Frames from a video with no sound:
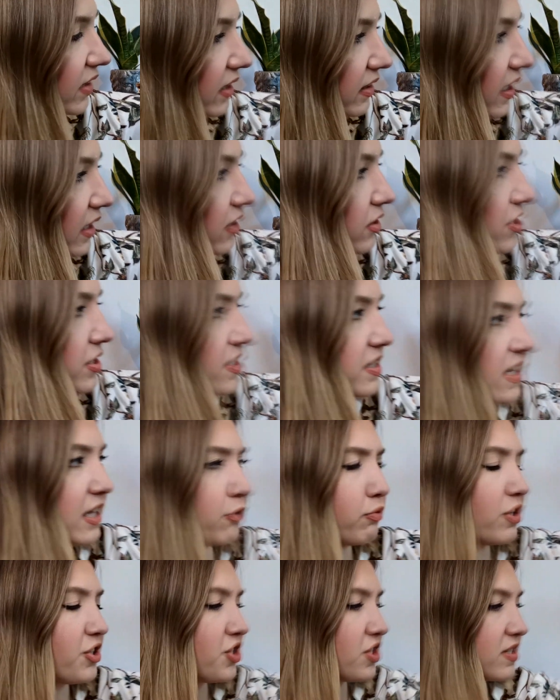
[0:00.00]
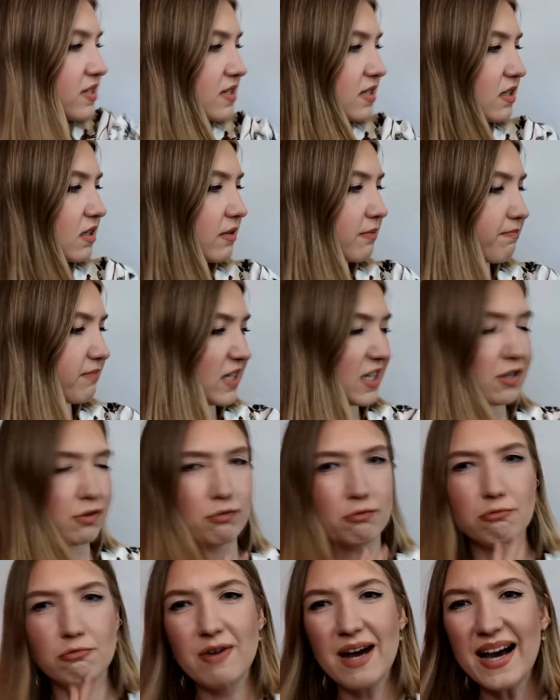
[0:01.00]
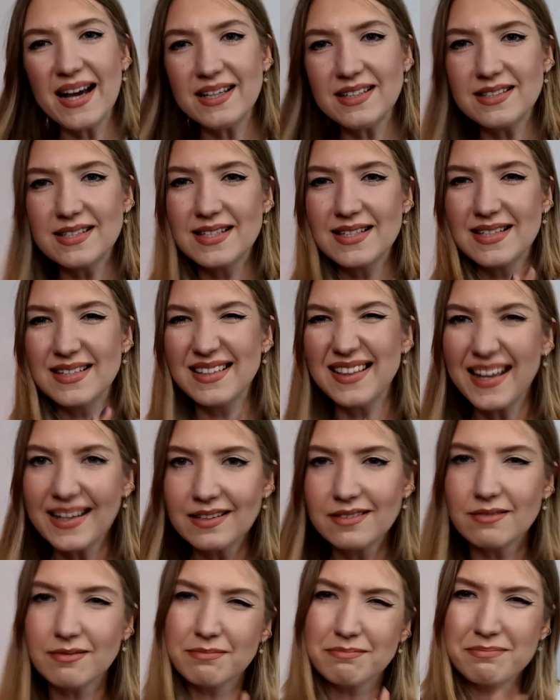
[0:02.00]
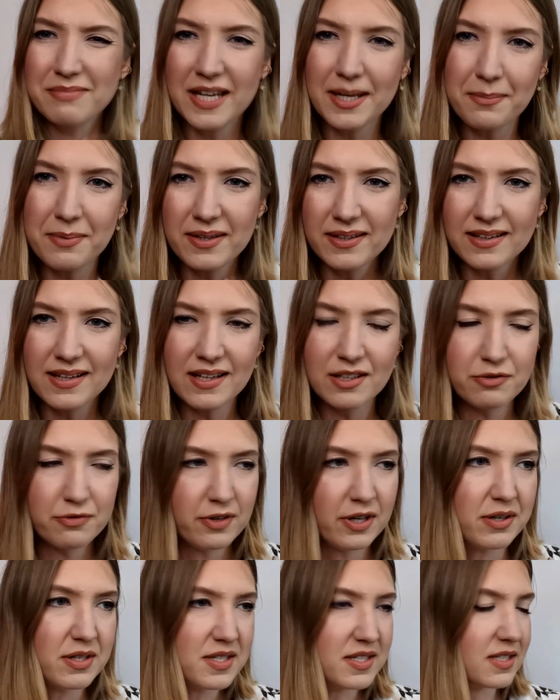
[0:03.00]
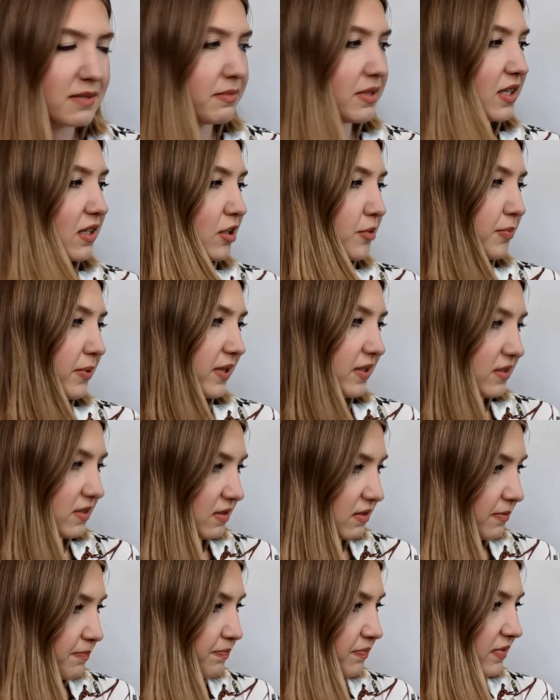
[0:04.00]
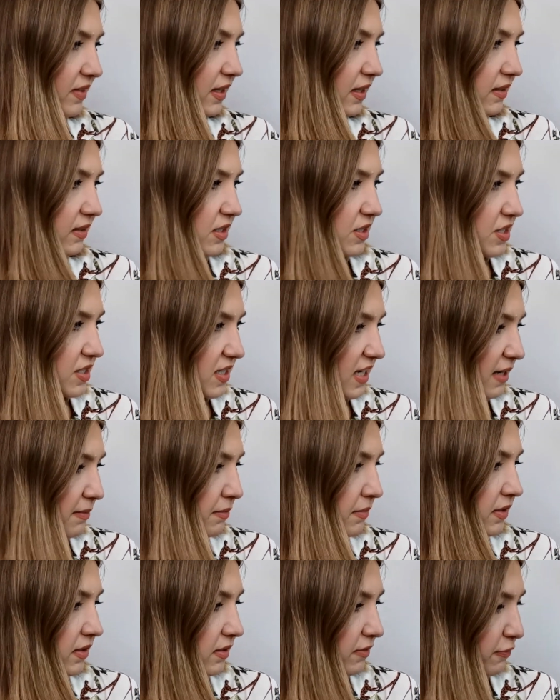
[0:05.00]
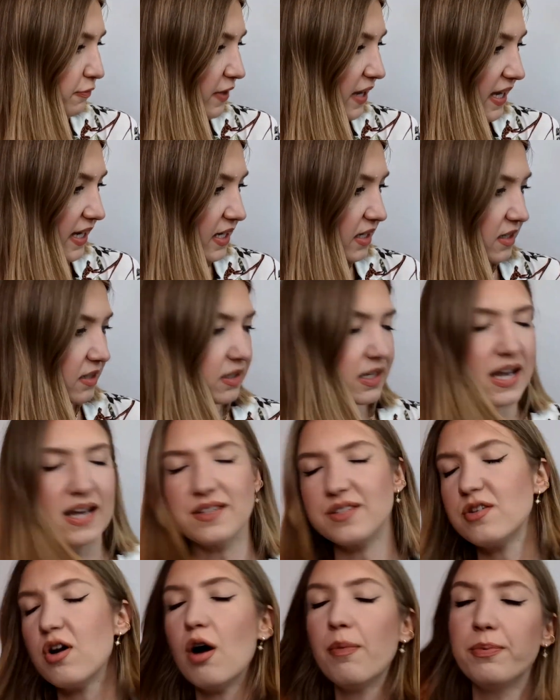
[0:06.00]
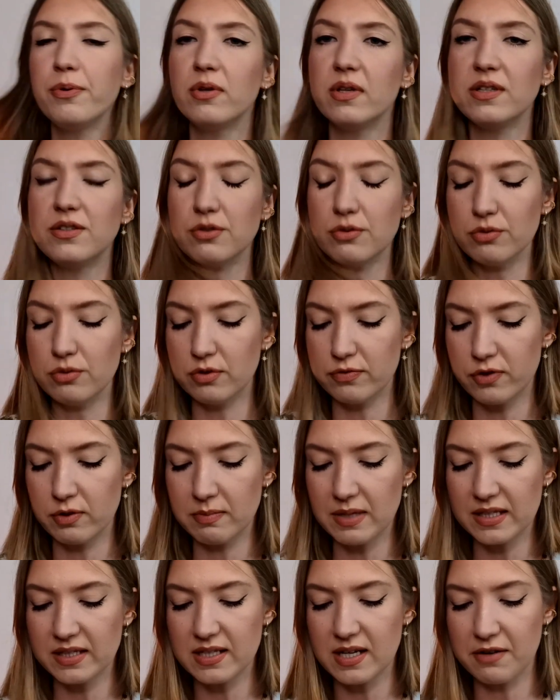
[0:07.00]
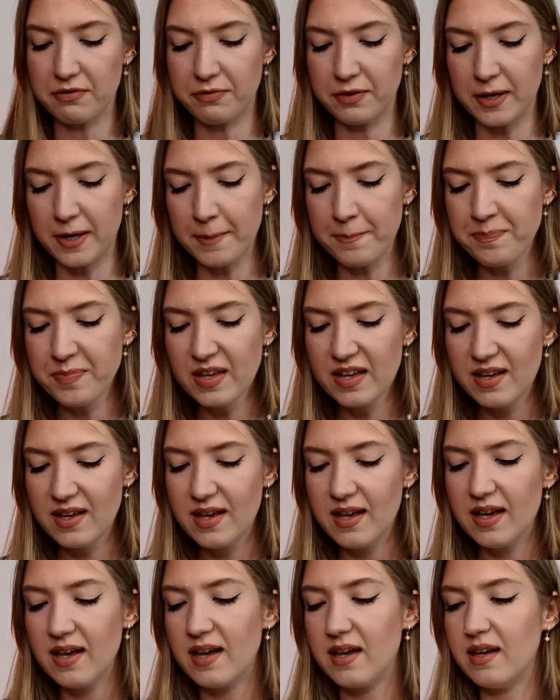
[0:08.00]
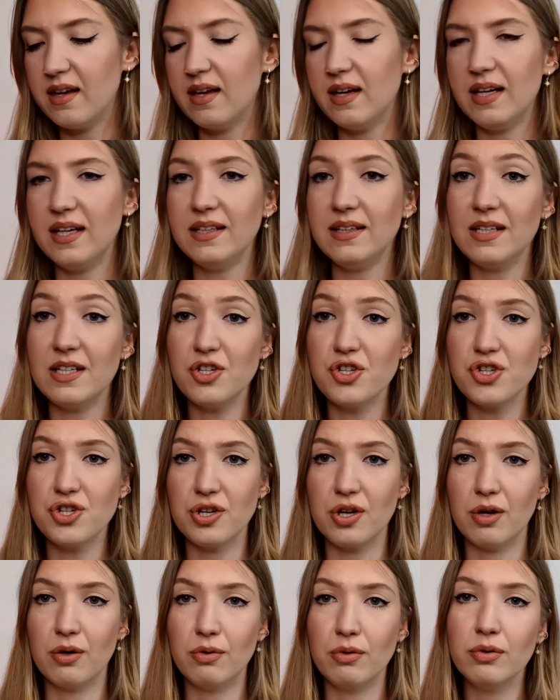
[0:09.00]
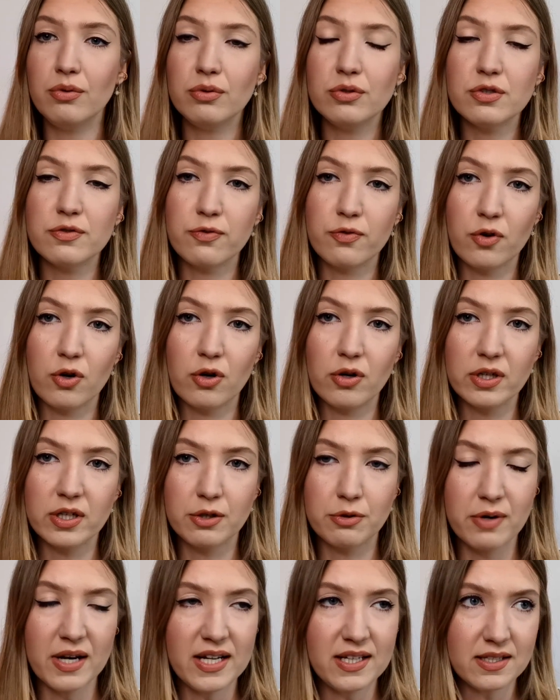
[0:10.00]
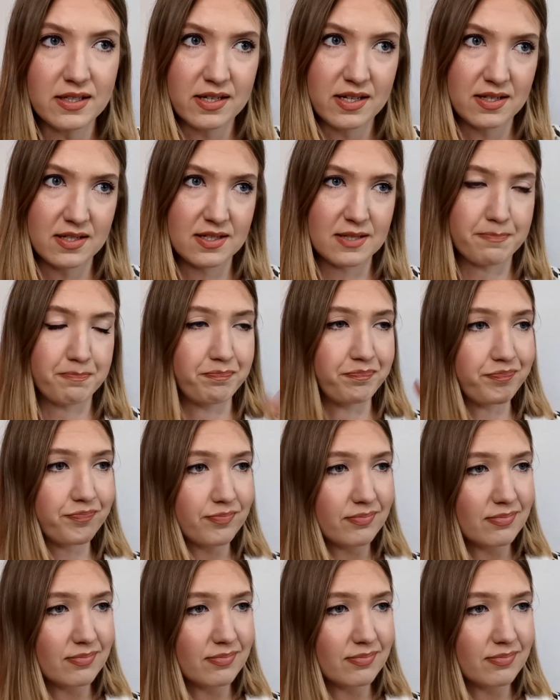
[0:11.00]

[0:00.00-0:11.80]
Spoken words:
Another scent which is quite, maybe not very similar, but in the same vein as Opulent Oud from Lattafa, Initio Oud For Greatness.